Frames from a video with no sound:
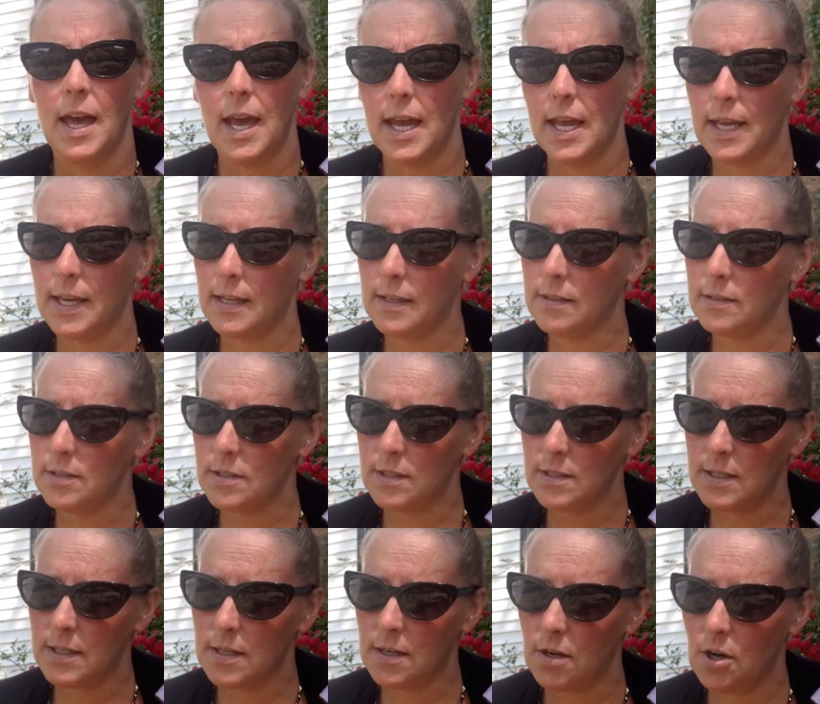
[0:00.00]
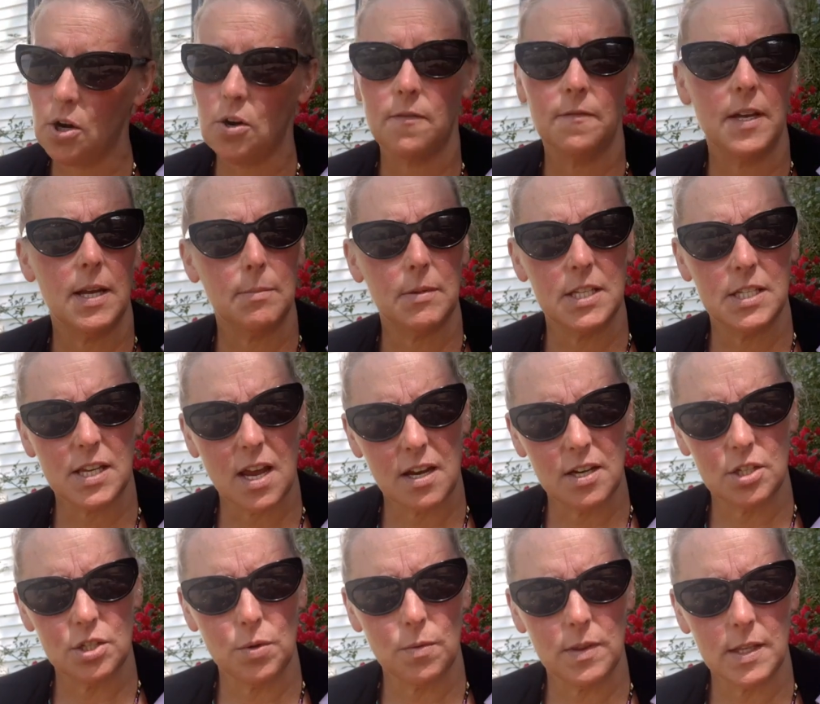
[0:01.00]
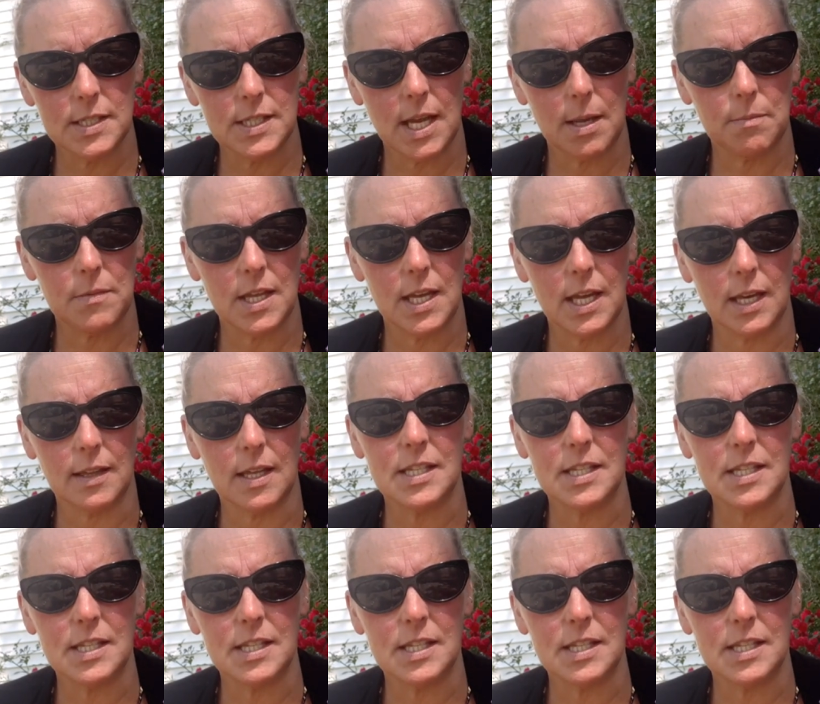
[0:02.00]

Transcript: And her family's kind of doing the same thing.